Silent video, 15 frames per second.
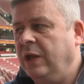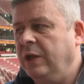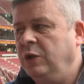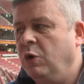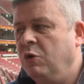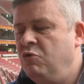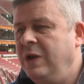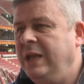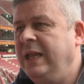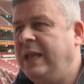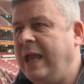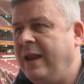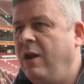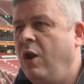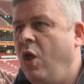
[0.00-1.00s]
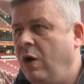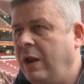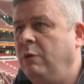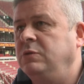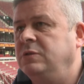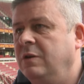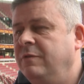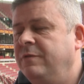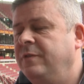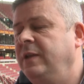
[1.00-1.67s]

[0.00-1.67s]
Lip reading: you can really get a lot out of